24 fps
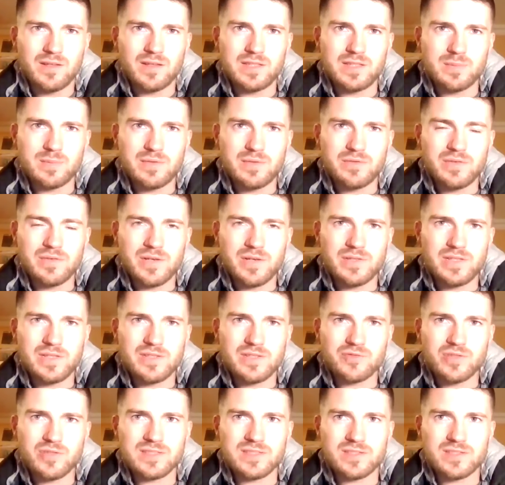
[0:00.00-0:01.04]
it's been very
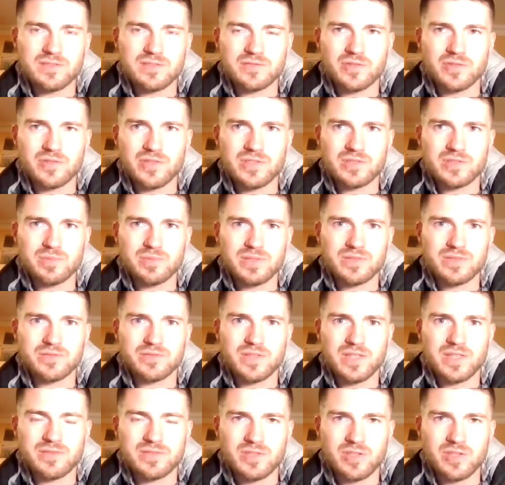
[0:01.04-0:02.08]
interesting, of course, with the
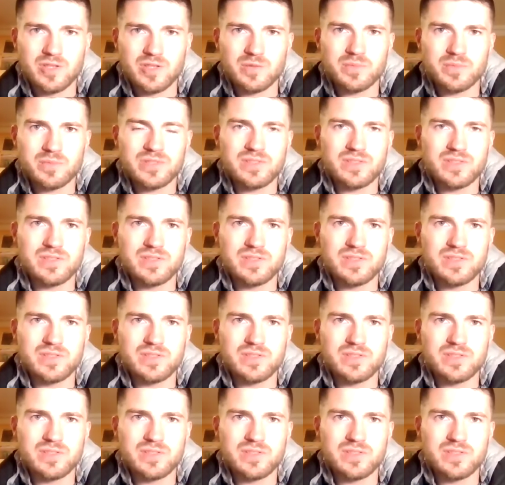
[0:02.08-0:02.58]
five subs.